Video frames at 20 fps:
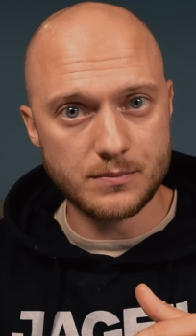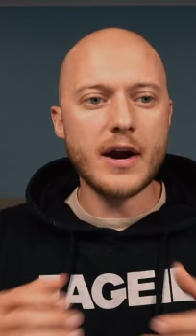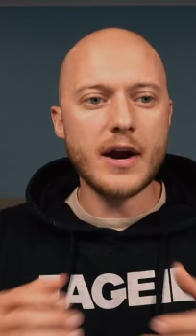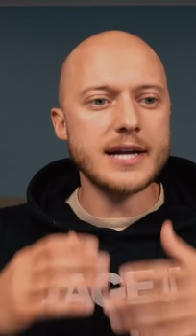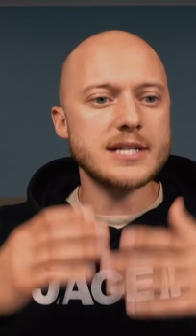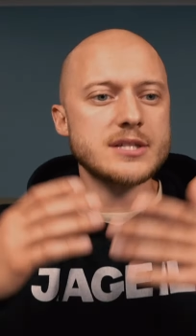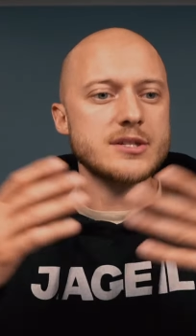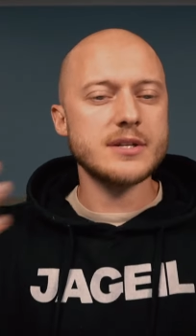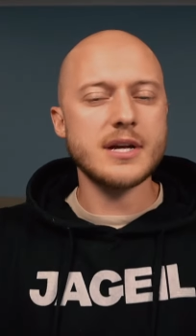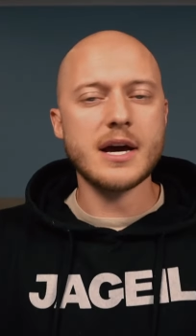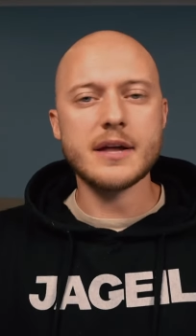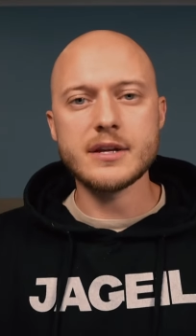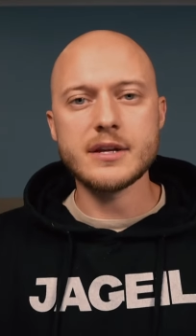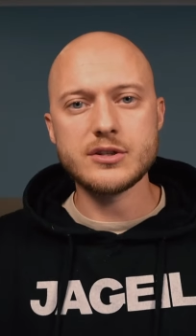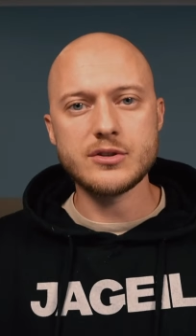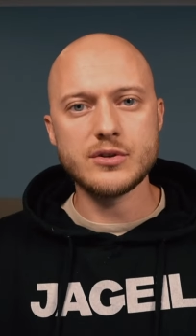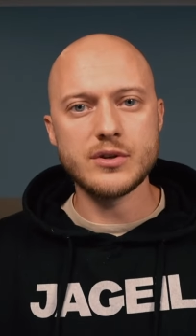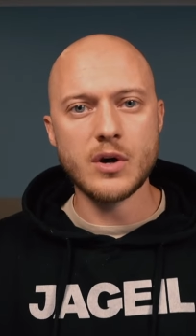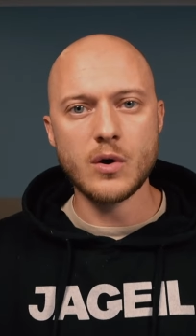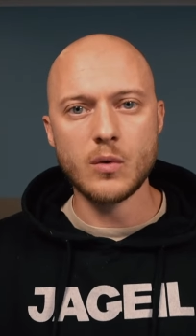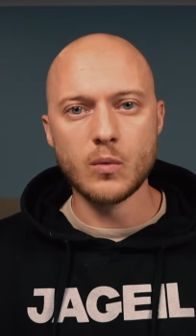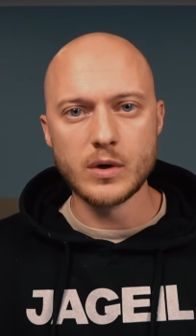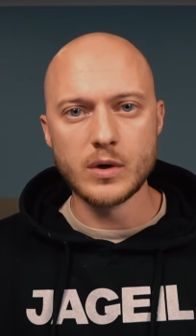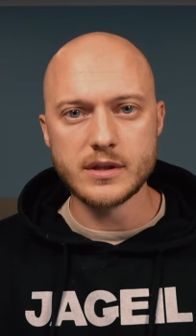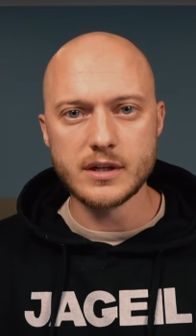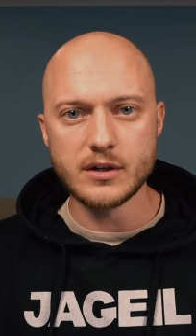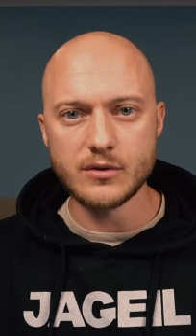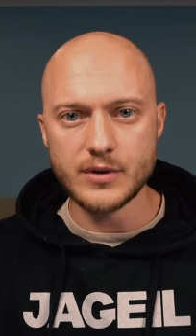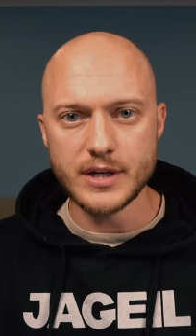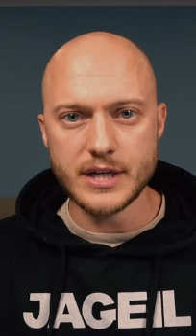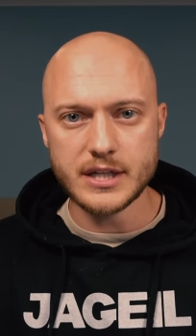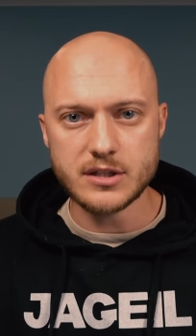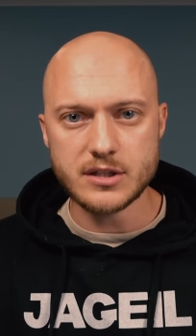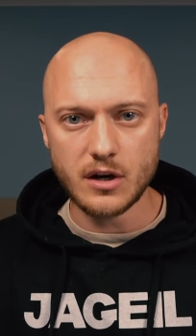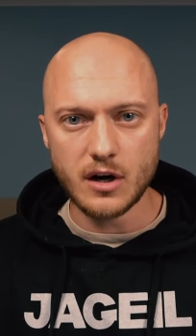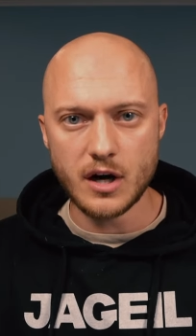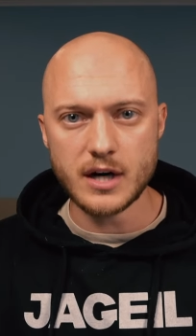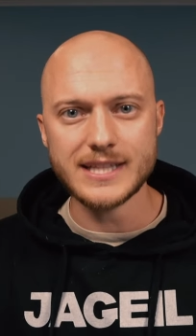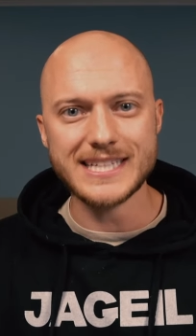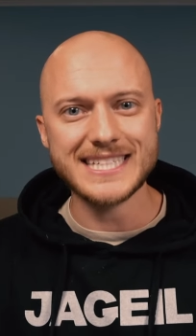All right, so now that you know what the Greeks
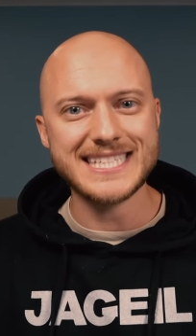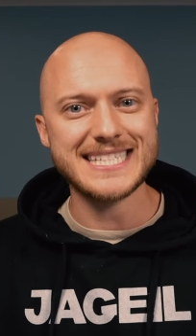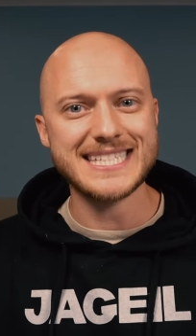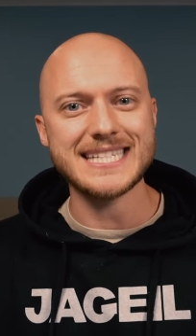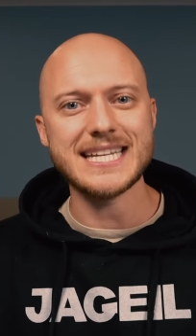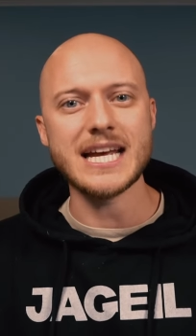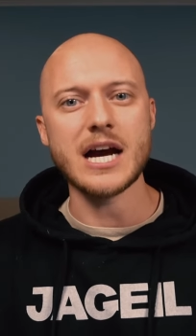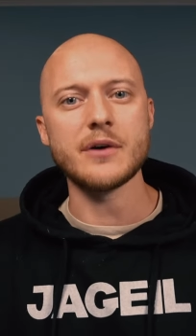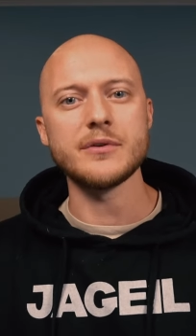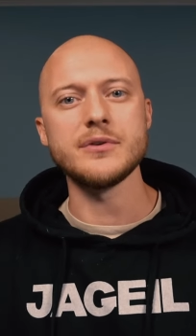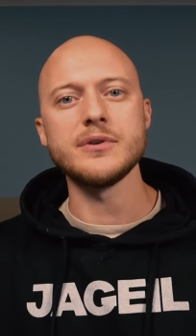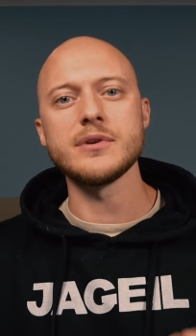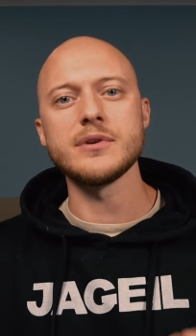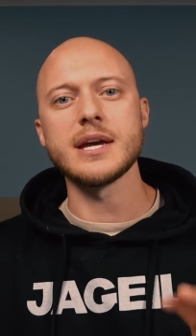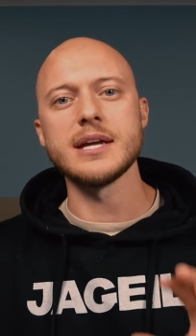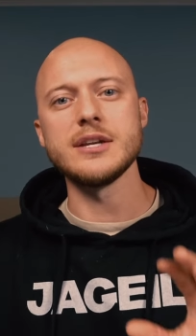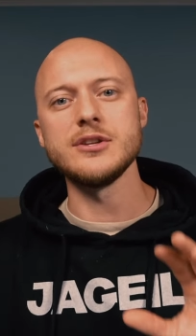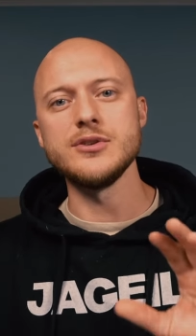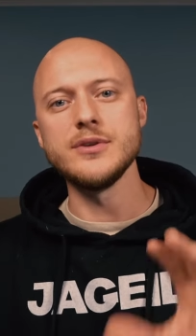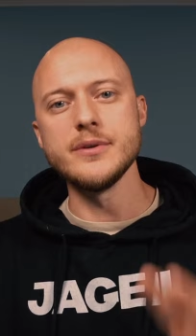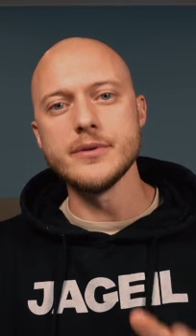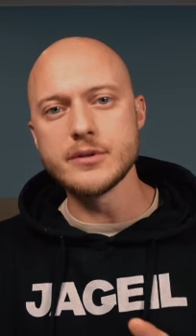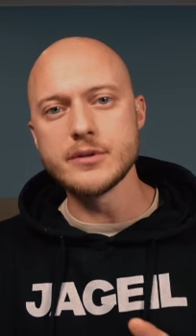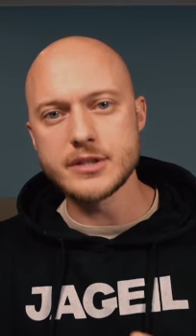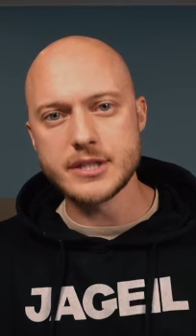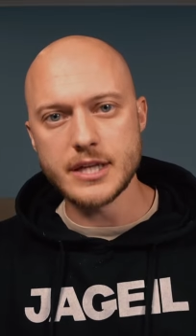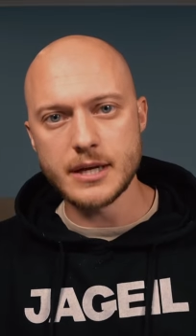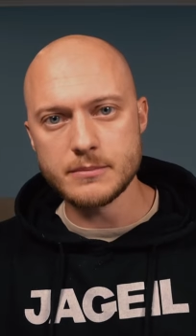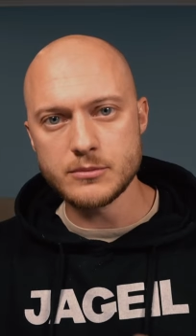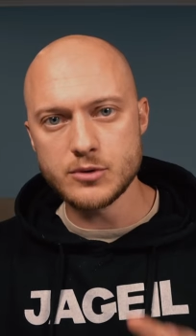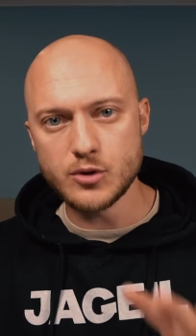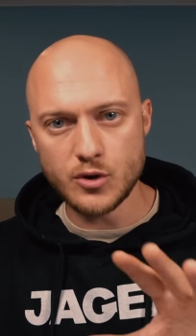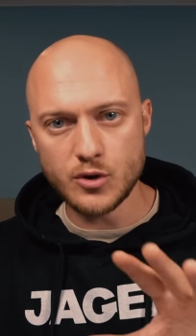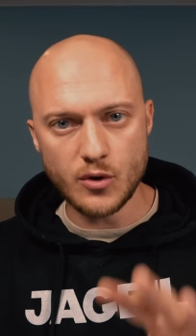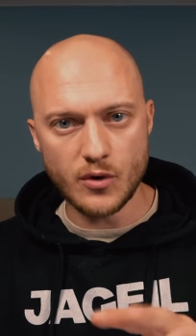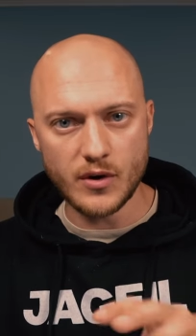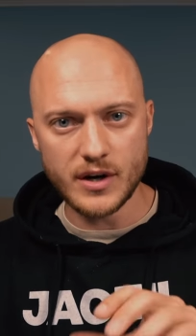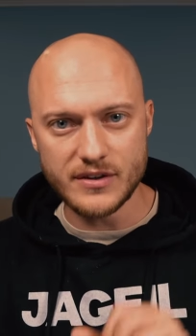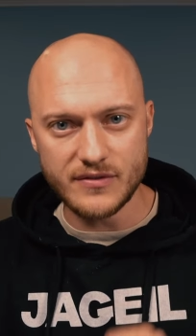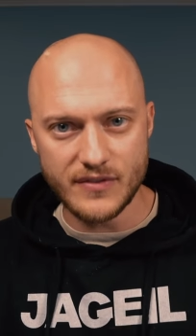are, let's see how you can use them to
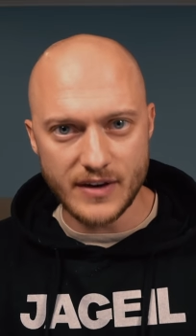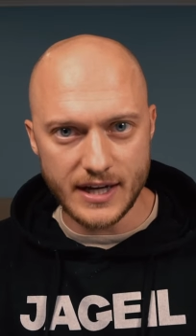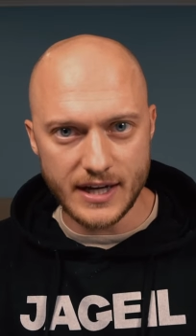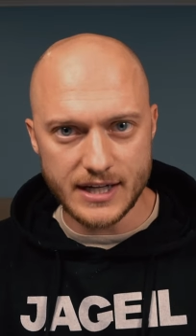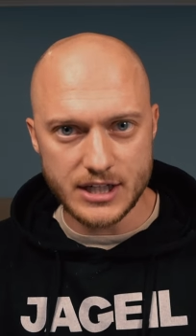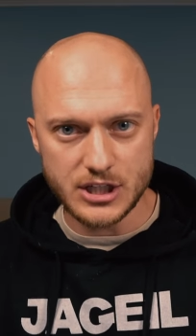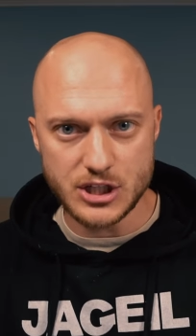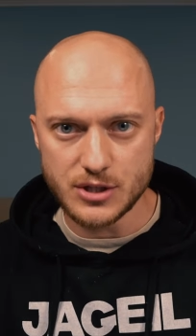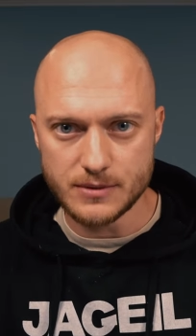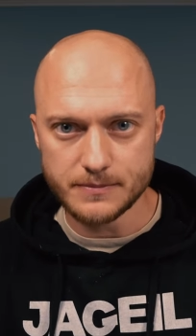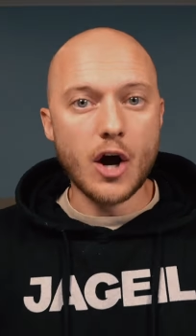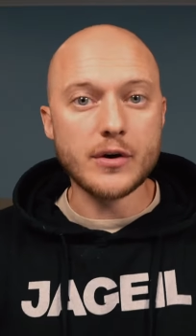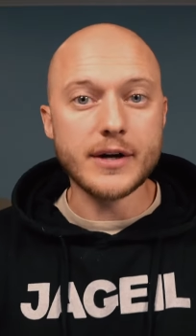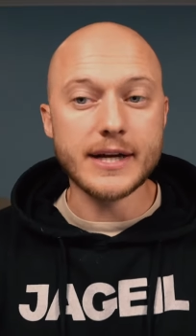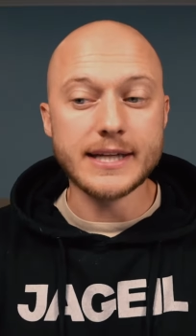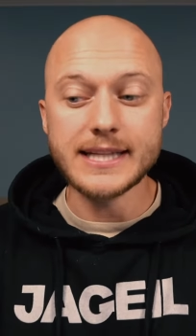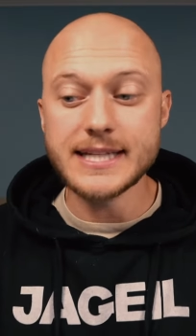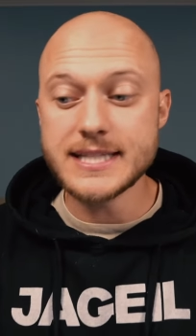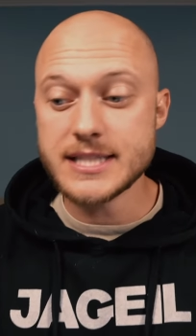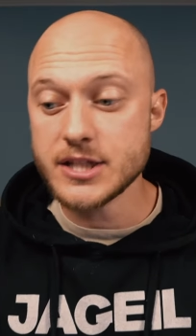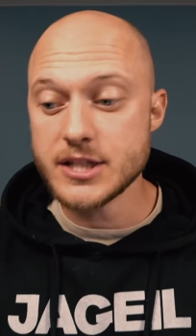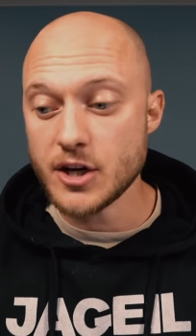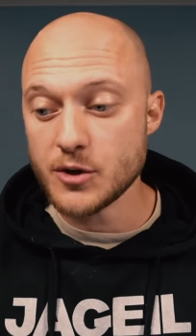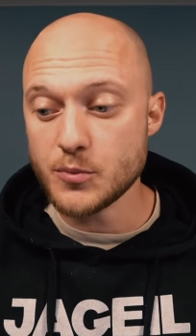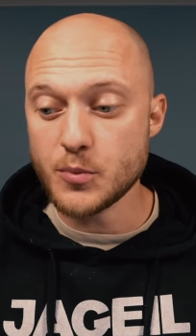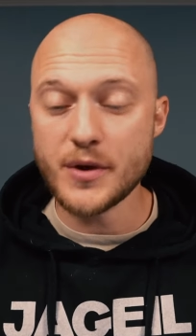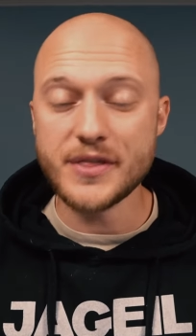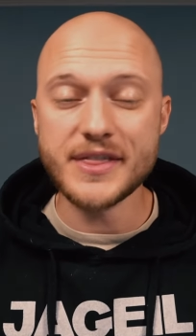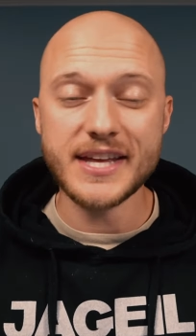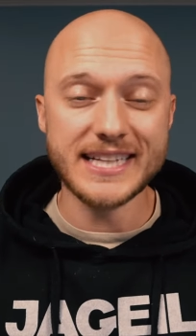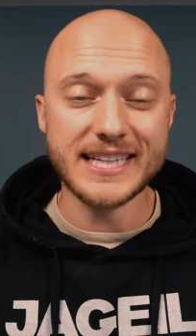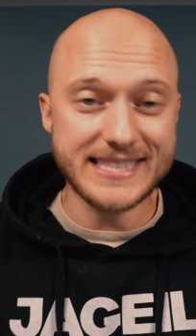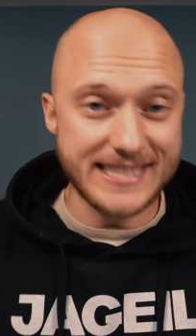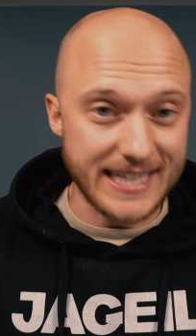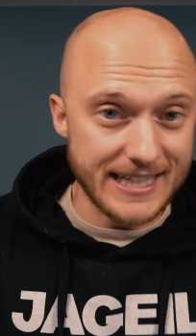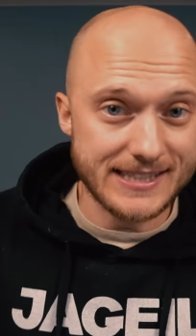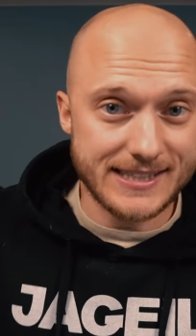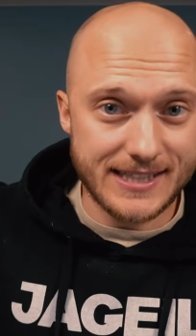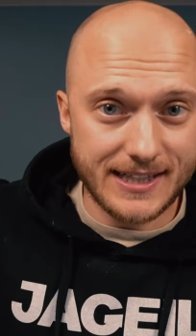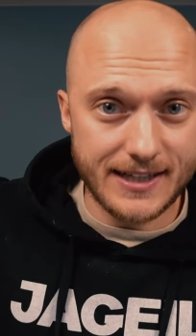your advantage. Okay, let's start with
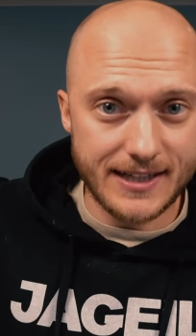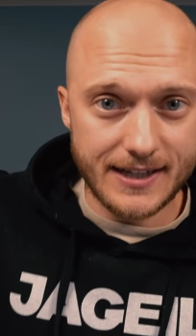Delta